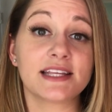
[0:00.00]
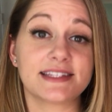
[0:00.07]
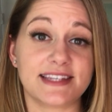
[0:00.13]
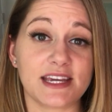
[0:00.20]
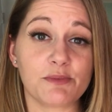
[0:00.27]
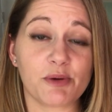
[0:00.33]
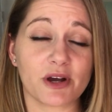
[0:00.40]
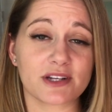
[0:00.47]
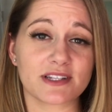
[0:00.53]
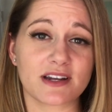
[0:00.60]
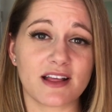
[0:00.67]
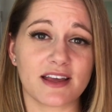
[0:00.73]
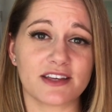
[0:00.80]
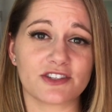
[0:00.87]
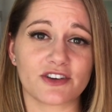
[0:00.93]

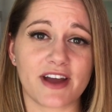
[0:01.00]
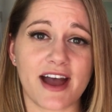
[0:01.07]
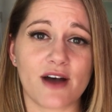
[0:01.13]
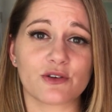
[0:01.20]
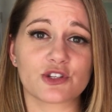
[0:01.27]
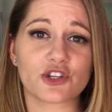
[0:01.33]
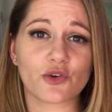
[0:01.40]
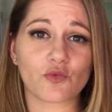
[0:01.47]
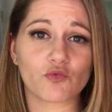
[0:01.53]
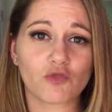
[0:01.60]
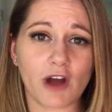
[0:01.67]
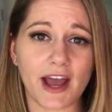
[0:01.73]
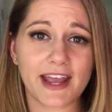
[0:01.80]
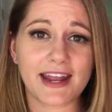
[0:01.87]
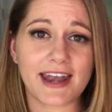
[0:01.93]
Depersonalize your house
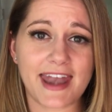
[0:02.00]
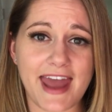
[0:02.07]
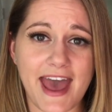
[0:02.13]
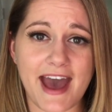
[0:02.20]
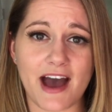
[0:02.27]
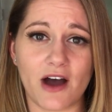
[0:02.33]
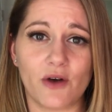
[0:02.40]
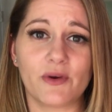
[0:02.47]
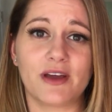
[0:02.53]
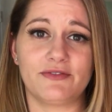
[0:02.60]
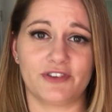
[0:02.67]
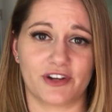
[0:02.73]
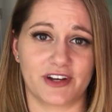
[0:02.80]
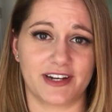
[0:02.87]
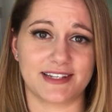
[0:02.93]
right now if
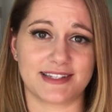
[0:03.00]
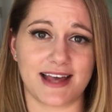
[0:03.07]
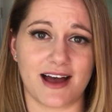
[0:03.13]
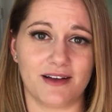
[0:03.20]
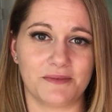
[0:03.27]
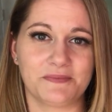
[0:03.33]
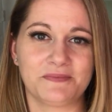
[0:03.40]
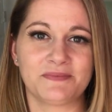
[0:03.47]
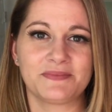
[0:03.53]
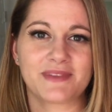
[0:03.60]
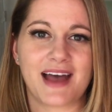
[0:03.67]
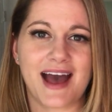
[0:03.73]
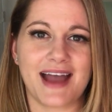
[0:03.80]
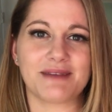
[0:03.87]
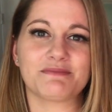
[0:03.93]
you're going to sell.
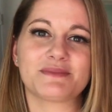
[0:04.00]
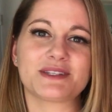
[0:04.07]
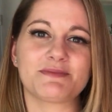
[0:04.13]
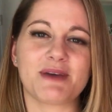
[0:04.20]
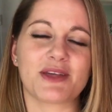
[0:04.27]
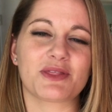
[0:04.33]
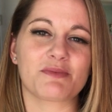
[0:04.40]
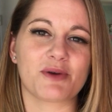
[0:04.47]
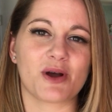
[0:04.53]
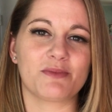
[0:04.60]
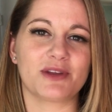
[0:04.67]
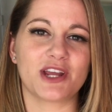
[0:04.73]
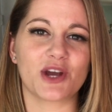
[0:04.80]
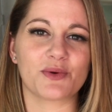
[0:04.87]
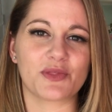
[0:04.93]
Hi, Samantha
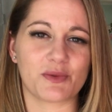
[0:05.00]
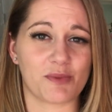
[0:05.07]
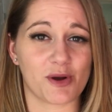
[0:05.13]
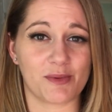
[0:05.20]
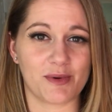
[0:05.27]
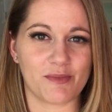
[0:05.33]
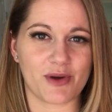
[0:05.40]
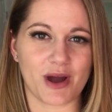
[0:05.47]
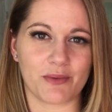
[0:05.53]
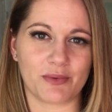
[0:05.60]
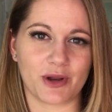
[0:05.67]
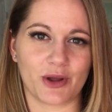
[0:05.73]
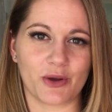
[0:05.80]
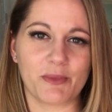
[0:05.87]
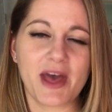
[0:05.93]
Perlman here with the Perlman
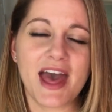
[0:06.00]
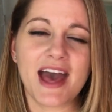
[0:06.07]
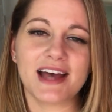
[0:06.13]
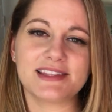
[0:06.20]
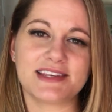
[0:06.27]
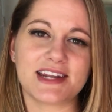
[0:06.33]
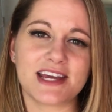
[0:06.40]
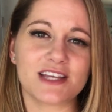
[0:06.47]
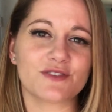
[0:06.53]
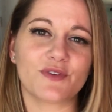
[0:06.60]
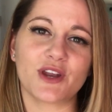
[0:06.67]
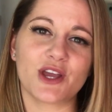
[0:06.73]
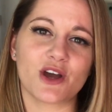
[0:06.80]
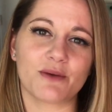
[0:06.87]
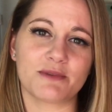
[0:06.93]
Property Group. In today's
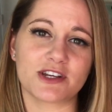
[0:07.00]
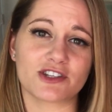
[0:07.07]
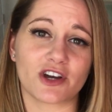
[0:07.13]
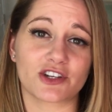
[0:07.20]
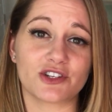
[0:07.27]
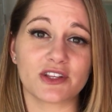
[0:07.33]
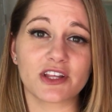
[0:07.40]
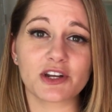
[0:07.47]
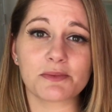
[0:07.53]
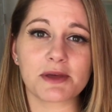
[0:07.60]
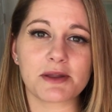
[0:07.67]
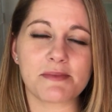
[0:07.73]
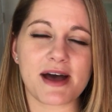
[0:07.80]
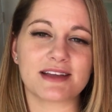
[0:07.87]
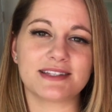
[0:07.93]
video, I'm going to talk to you a little
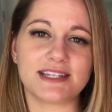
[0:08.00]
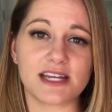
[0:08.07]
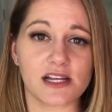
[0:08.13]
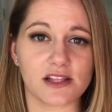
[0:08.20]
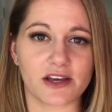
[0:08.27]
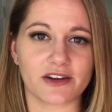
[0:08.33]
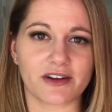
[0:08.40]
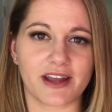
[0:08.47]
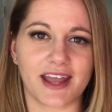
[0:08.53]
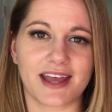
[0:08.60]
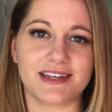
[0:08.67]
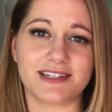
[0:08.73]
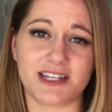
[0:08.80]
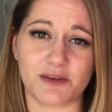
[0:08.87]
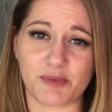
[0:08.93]
bit about decluttering
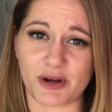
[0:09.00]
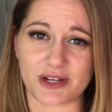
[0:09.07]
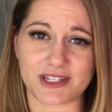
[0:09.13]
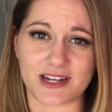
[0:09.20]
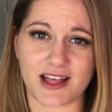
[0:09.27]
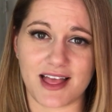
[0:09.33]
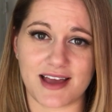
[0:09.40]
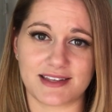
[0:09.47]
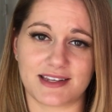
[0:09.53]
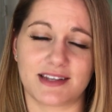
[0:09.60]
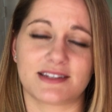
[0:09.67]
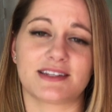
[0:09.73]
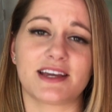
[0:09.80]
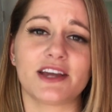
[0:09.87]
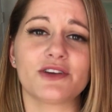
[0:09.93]
and
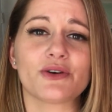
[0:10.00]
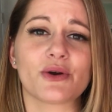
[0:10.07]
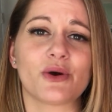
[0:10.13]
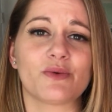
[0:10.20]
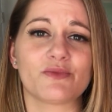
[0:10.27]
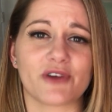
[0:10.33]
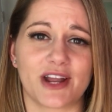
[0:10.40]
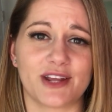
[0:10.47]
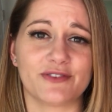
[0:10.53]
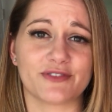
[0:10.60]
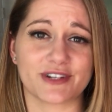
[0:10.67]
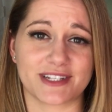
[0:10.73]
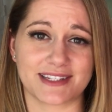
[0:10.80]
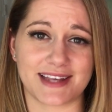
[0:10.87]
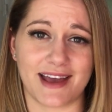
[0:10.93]
depersonalizing to get your home ready
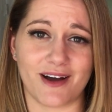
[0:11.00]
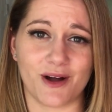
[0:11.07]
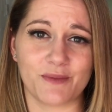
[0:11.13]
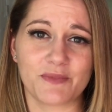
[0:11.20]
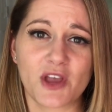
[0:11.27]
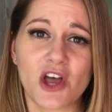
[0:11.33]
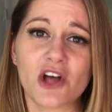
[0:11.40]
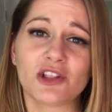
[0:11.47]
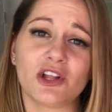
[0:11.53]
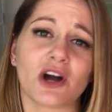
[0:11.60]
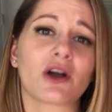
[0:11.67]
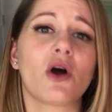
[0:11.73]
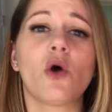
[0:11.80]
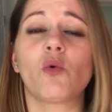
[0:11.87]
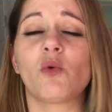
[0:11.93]
for sale.
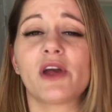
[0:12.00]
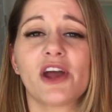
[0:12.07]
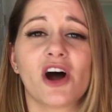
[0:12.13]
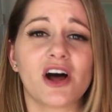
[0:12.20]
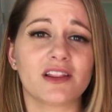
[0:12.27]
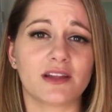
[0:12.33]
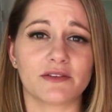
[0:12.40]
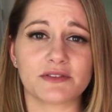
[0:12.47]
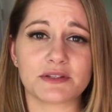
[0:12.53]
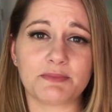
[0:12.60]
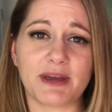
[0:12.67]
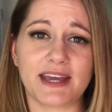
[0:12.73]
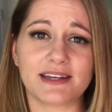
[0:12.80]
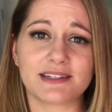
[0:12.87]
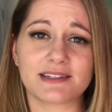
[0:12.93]
Look, we all love
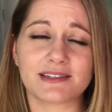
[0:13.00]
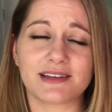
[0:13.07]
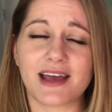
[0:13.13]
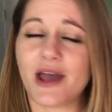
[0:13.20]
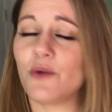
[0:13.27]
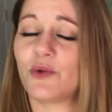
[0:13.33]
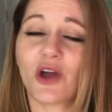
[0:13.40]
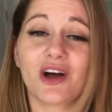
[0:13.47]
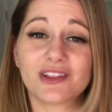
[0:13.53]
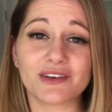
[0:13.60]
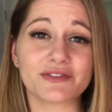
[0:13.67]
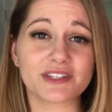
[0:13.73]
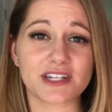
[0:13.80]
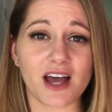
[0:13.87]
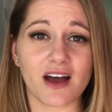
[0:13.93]
space and we all
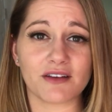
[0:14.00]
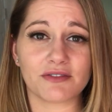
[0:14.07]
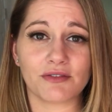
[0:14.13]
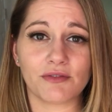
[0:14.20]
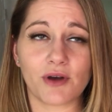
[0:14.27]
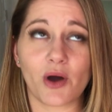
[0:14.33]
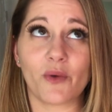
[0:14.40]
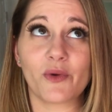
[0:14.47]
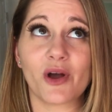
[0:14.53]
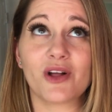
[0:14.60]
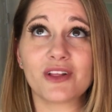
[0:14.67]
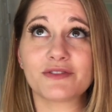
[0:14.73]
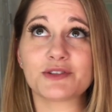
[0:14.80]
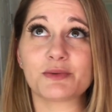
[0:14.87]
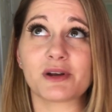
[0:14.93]
love stuff. We all
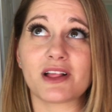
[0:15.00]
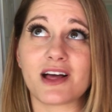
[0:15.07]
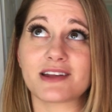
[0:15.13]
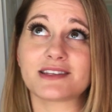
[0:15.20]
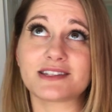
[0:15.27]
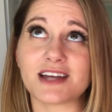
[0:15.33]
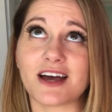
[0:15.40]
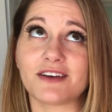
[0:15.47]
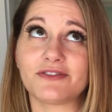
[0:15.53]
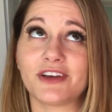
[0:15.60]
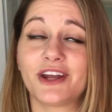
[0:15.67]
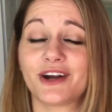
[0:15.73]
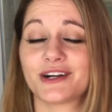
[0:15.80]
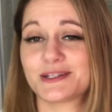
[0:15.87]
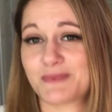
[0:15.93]
love to put a lot of stuff
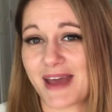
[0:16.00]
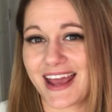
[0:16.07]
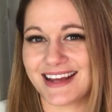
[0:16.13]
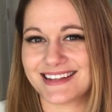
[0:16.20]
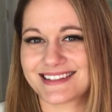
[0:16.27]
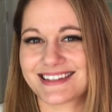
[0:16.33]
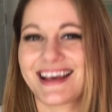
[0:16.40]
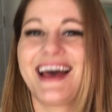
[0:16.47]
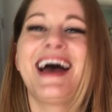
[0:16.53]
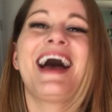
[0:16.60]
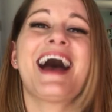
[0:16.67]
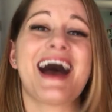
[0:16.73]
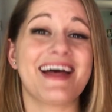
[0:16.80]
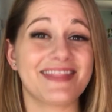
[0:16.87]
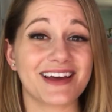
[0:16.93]
in our space,
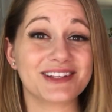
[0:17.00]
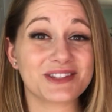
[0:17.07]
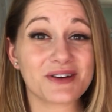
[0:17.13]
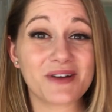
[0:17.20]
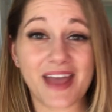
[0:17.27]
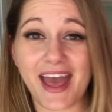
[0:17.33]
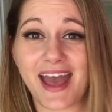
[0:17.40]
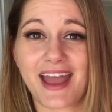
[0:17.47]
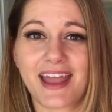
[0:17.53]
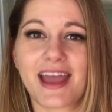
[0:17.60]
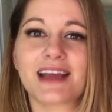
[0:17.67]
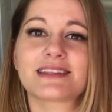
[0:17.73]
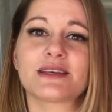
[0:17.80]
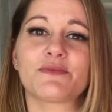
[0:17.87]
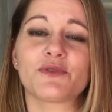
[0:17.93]
and that's okay,
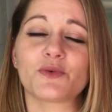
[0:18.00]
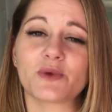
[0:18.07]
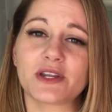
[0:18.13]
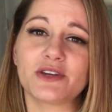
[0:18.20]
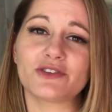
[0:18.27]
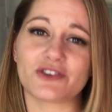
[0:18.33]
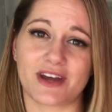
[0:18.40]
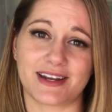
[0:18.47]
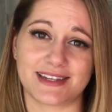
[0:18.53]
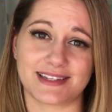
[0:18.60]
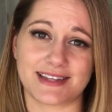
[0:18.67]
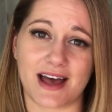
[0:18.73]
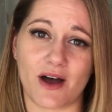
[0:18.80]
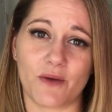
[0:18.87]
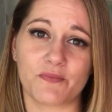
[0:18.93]
except for when you try to
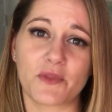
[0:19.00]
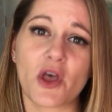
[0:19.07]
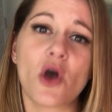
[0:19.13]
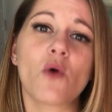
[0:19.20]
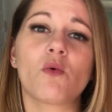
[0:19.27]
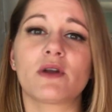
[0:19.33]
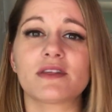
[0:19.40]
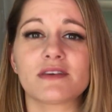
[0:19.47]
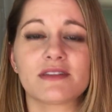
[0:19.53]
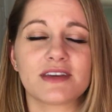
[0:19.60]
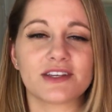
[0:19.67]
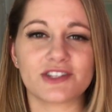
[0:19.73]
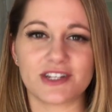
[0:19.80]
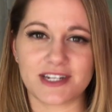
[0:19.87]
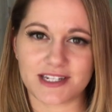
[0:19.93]
sell. One of the
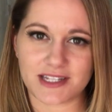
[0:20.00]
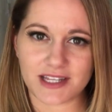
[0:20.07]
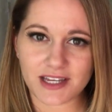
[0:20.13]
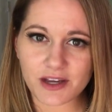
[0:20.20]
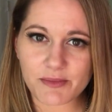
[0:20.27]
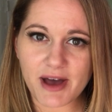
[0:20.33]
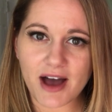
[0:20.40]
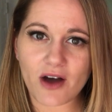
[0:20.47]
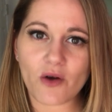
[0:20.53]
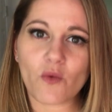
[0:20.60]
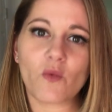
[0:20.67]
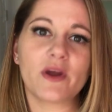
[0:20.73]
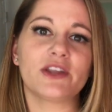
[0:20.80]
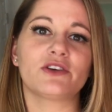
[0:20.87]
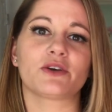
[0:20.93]
things you need to think
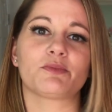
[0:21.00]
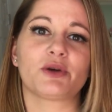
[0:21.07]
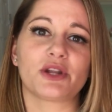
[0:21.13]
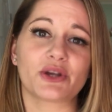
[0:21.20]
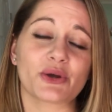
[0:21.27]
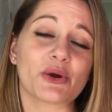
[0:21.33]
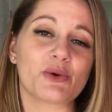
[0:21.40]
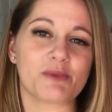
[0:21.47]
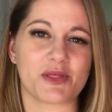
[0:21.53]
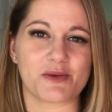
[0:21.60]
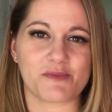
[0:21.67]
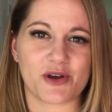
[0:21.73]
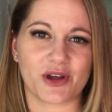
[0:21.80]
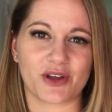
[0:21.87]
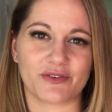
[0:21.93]
about when you're putting your home on the
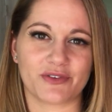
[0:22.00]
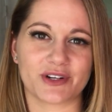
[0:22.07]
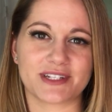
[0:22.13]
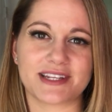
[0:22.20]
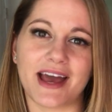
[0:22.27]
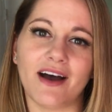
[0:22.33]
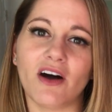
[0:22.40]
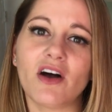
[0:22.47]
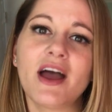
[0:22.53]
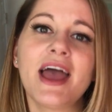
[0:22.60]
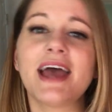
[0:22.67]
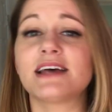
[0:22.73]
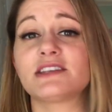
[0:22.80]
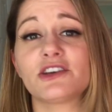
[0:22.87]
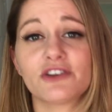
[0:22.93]
market for sale
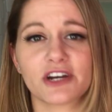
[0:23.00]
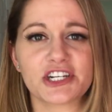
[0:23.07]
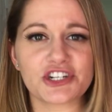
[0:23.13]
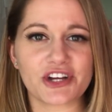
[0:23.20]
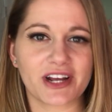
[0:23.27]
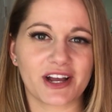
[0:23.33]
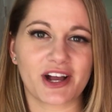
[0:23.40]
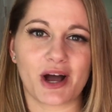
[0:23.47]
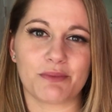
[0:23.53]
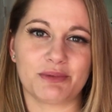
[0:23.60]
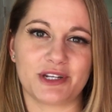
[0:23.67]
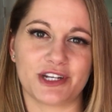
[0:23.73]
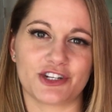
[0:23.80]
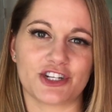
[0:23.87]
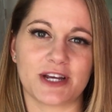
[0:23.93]
is that you're entering a
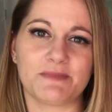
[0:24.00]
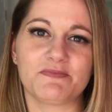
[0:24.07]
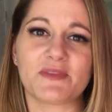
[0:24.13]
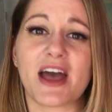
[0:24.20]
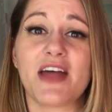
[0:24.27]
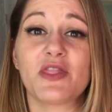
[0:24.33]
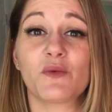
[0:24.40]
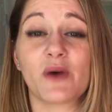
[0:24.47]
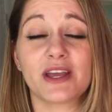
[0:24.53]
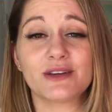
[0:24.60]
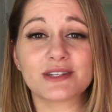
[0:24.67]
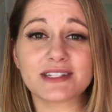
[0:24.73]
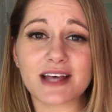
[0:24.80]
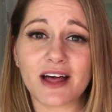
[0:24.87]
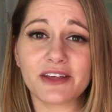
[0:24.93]
competition, and the way
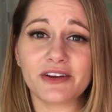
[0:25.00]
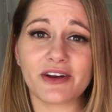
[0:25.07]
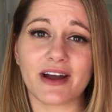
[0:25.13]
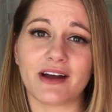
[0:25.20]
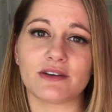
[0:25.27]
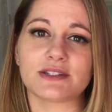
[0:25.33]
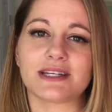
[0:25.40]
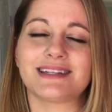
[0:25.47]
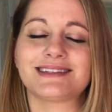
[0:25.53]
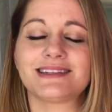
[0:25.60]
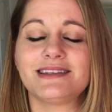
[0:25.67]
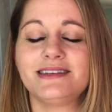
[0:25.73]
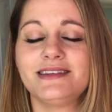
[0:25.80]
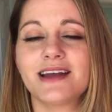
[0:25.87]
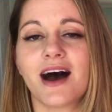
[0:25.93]
you sell your house is
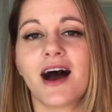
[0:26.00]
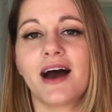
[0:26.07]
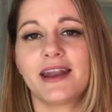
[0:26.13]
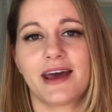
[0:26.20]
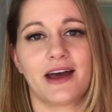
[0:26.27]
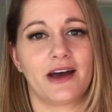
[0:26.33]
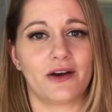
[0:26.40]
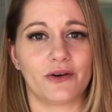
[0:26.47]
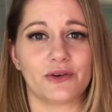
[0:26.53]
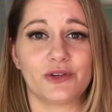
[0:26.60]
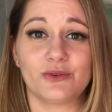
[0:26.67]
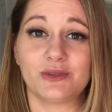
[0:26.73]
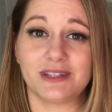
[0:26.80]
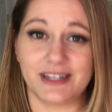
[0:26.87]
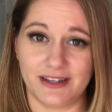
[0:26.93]
not how
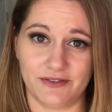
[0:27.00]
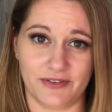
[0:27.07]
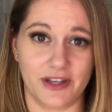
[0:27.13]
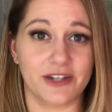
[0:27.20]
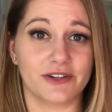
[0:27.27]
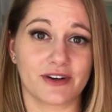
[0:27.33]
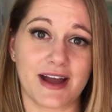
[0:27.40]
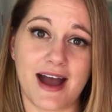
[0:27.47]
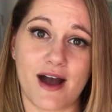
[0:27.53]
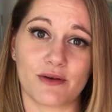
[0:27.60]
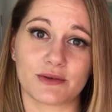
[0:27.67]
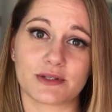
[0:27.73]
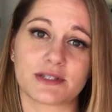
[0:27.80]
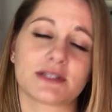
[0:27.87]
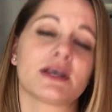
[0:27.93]
you live in your
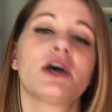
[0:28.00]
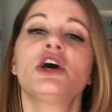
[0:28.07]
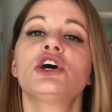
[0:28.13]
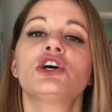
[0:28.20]
house.